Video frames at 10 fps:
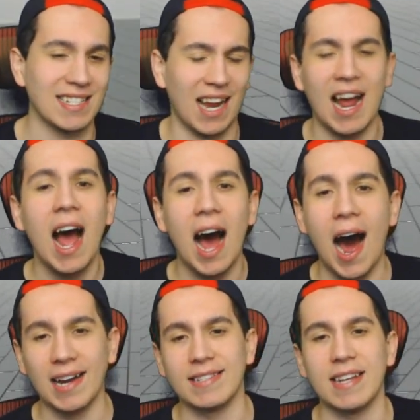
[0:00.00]
because I
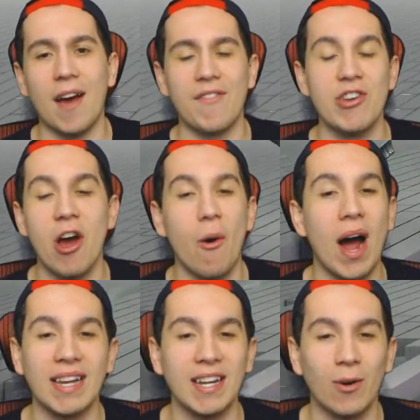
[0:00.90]
honestly have no
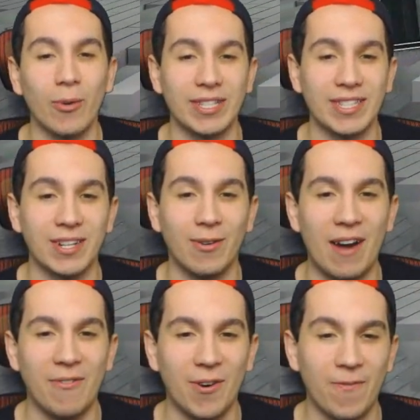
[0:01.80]
idea
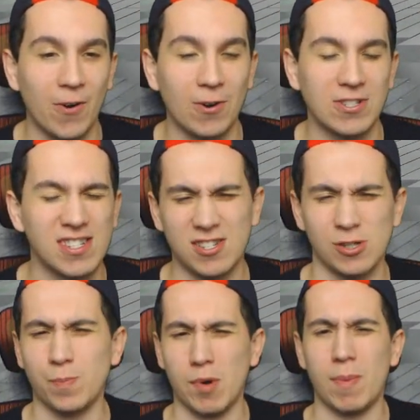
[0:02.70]
whatsoever. First
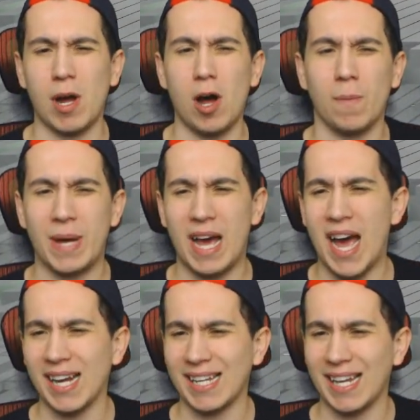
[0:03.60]
super ball
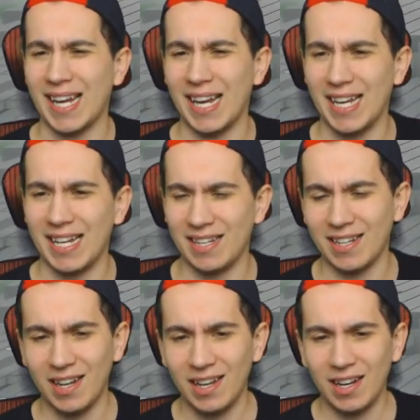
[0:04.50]
pack, and
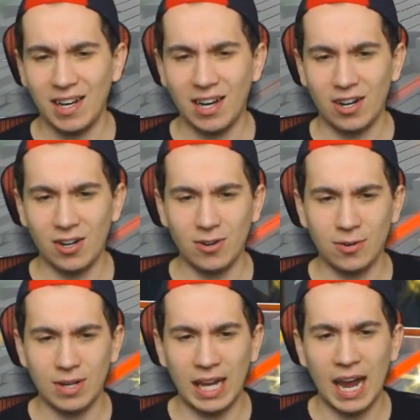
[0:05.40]

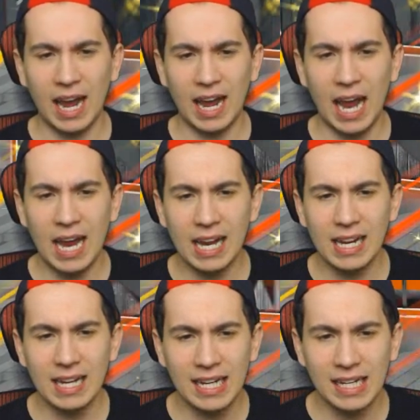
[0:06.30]

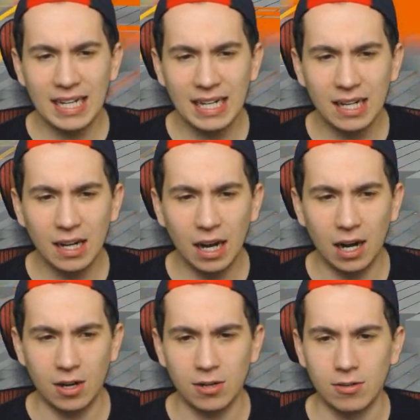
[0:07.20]
okay?
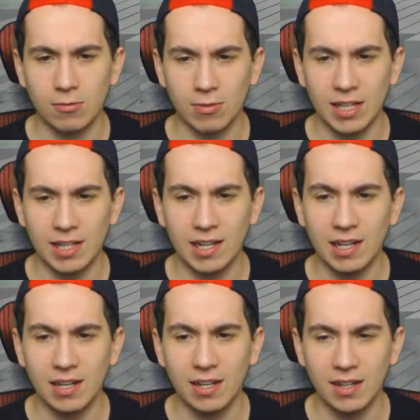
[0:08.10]
Oh,
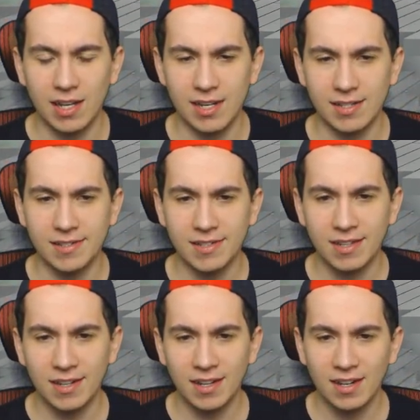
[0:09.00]
really? This?